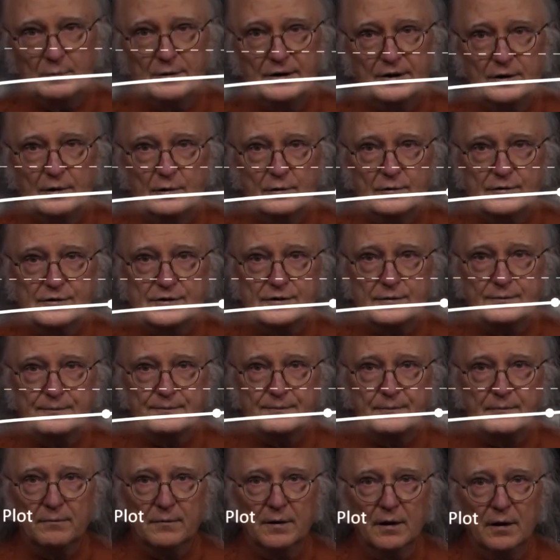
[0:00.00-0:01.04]
we used.
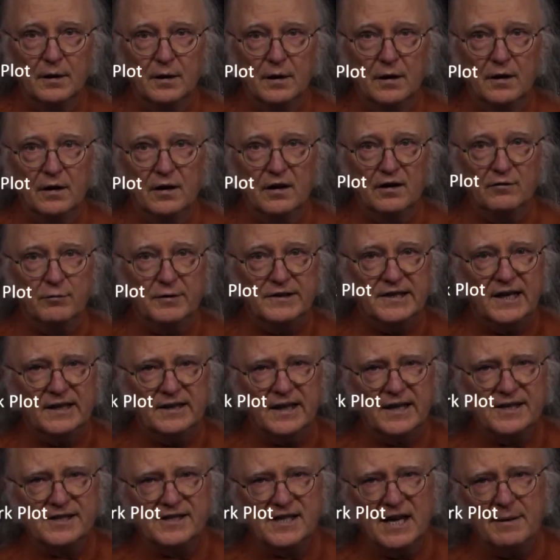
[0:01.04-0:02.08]
If we take
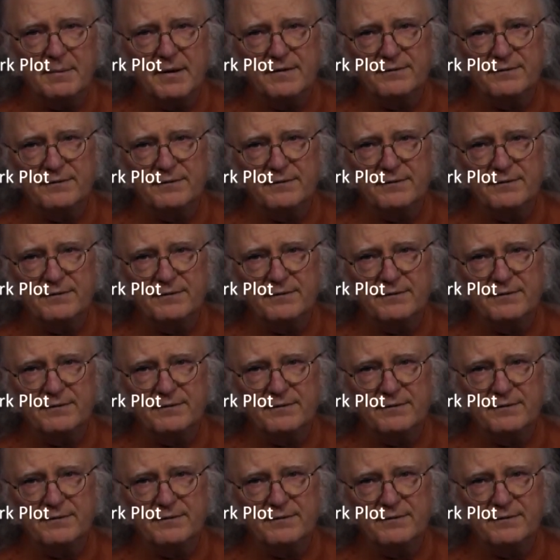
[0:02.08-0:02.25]
that same